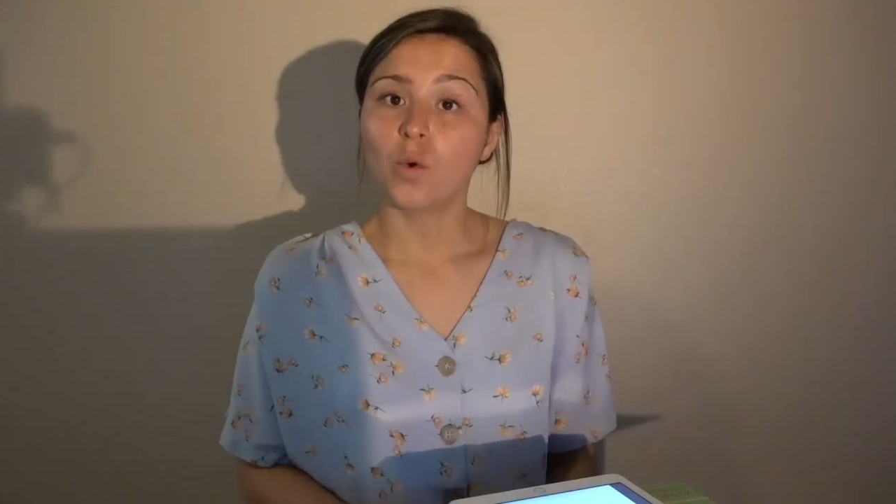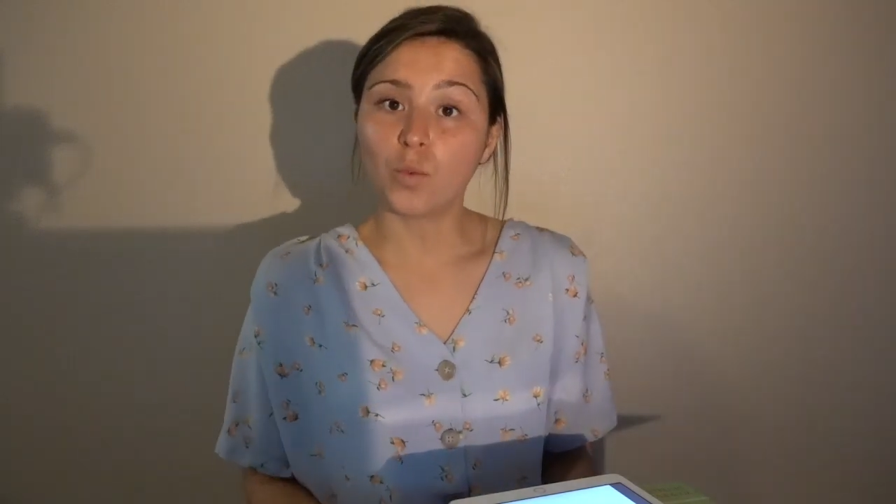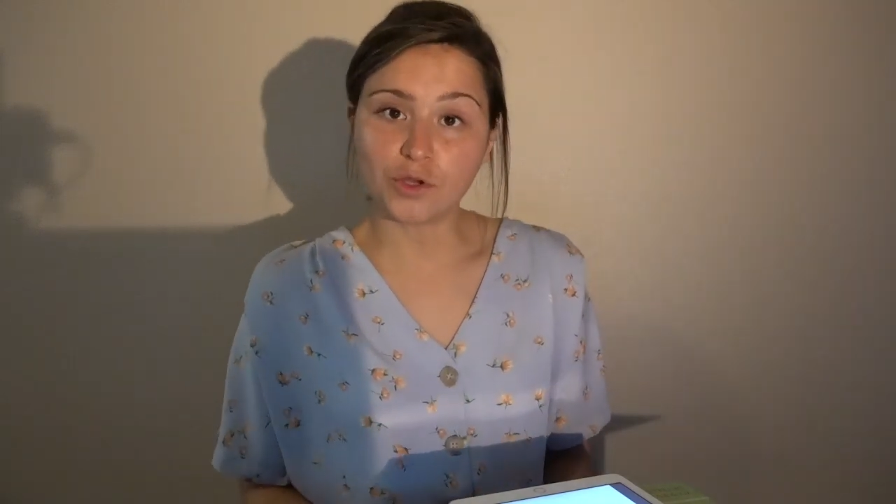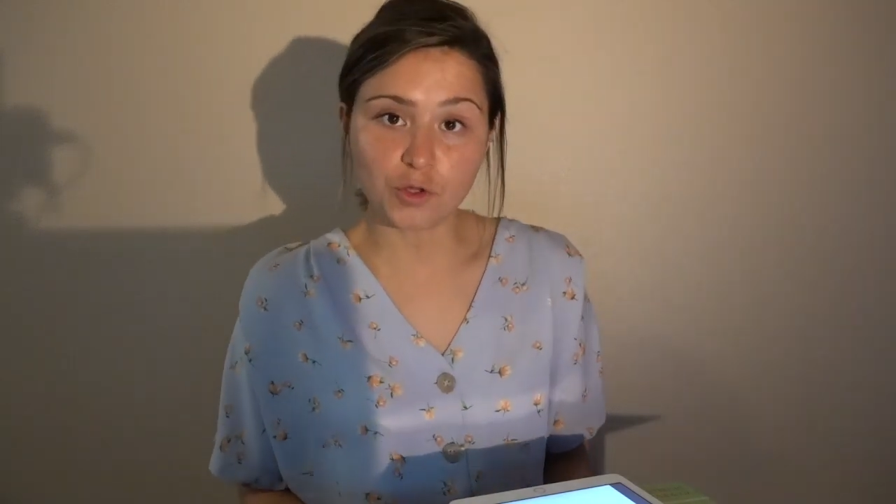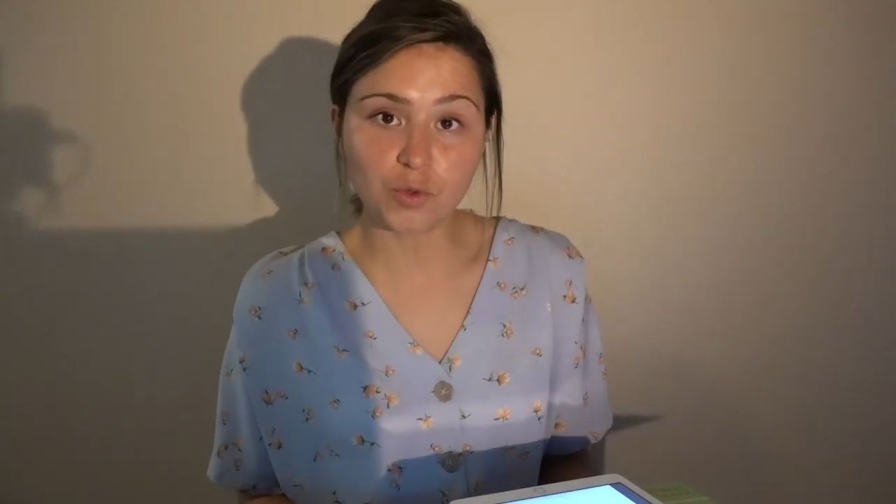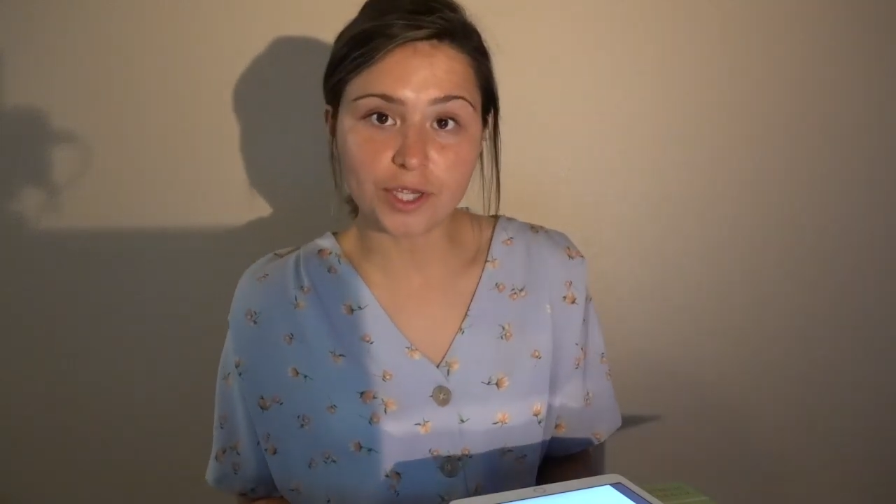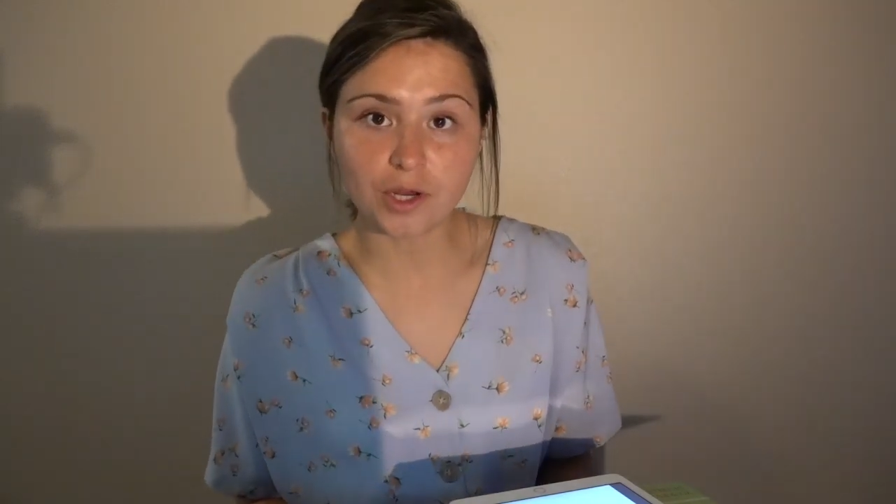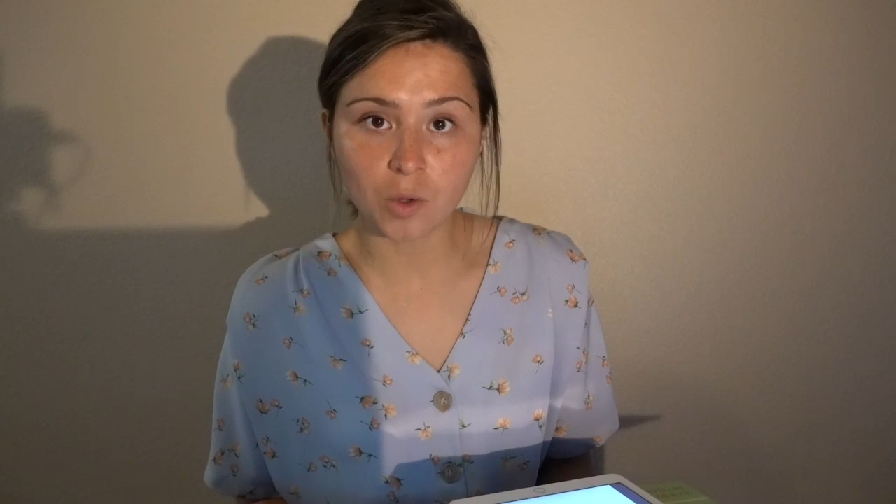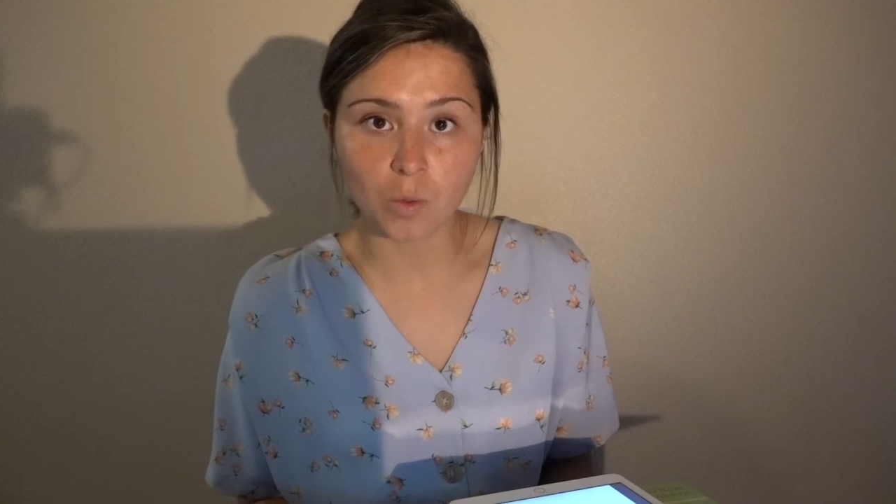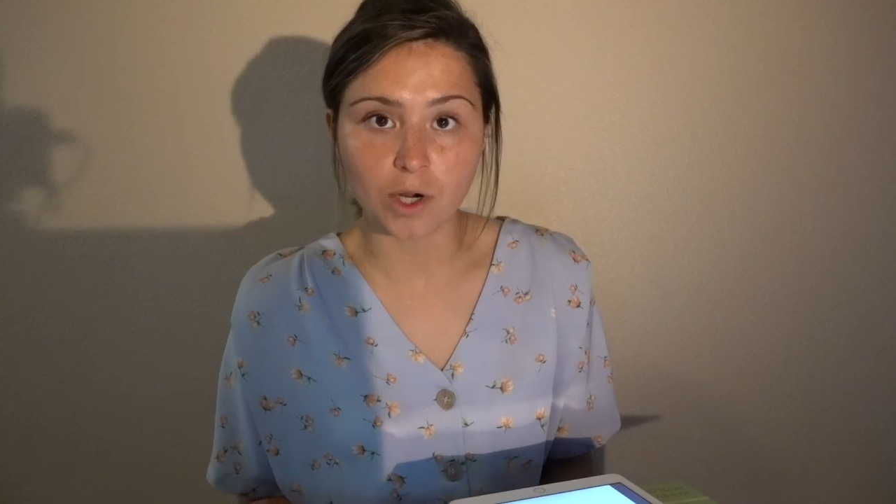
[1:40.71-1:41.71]
When you
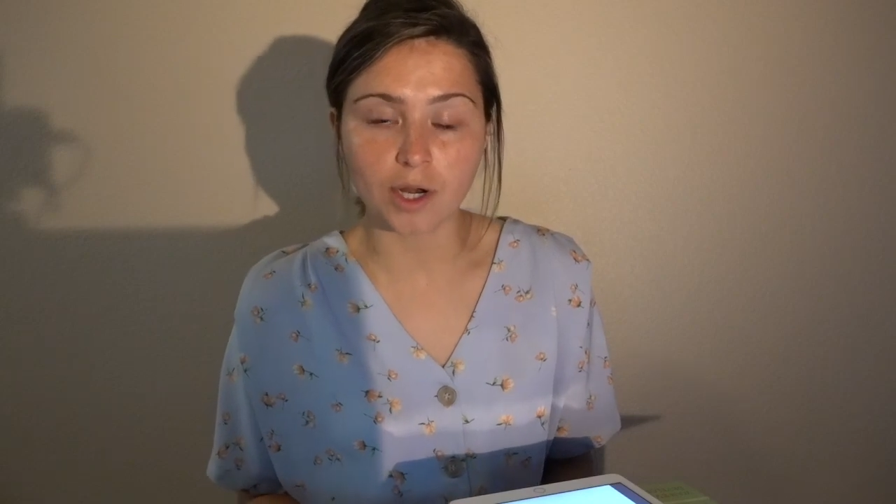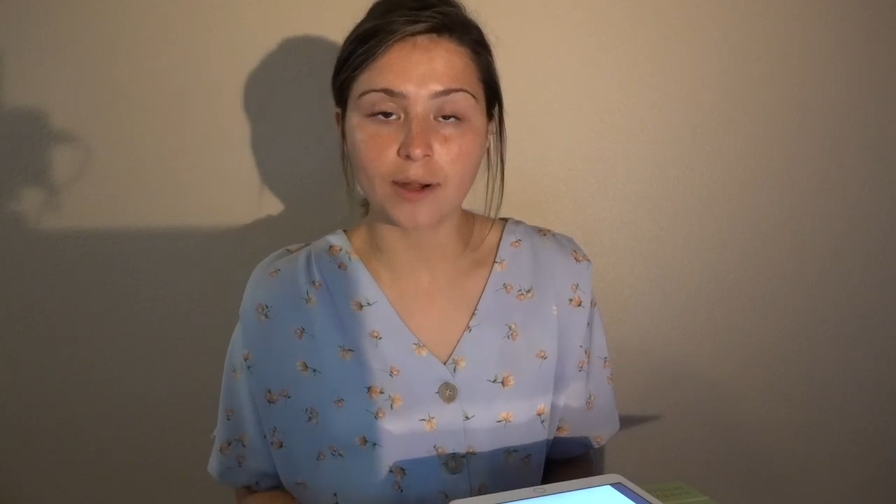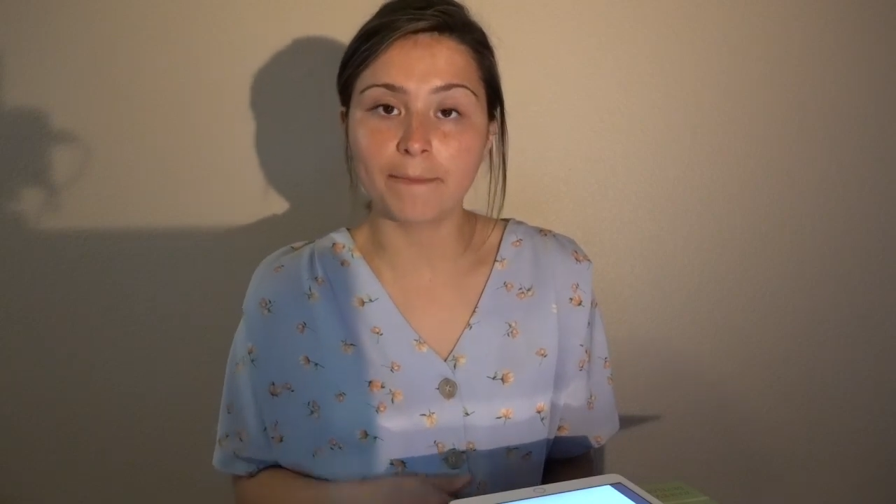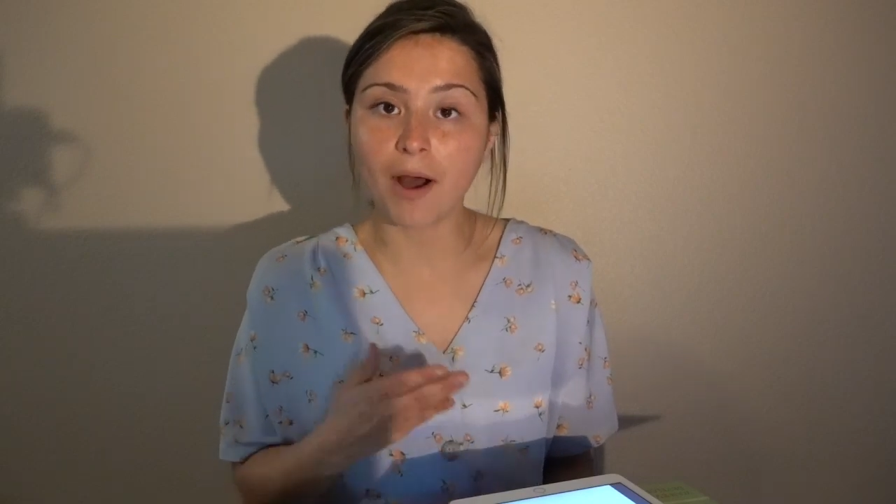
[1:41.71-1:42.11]
hear a word,